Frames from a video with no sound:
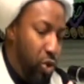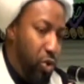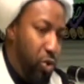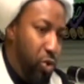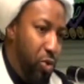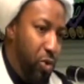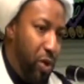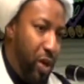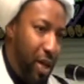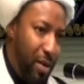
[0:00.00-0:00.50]
or
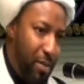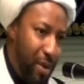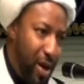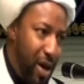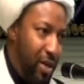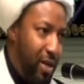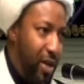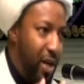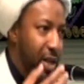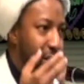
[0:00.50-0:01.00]
true
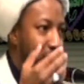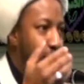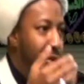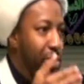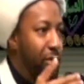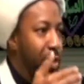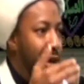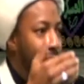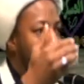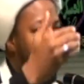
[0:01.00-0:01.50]
iman
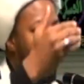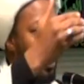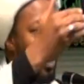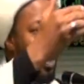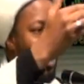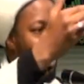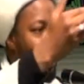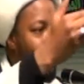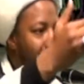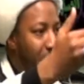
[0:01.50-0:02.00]
until
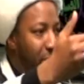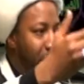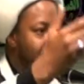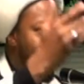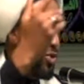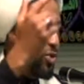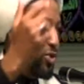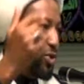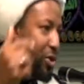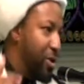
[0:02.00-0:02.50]
they
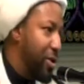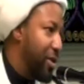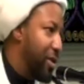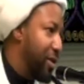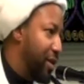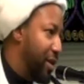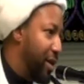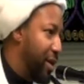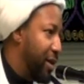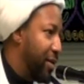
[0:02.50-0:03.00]
do
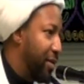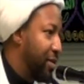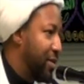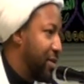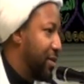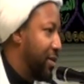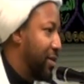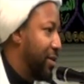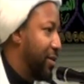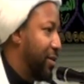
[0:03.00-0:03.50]
certain
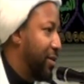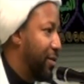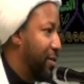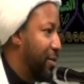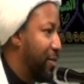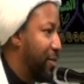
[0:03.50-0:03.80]
things.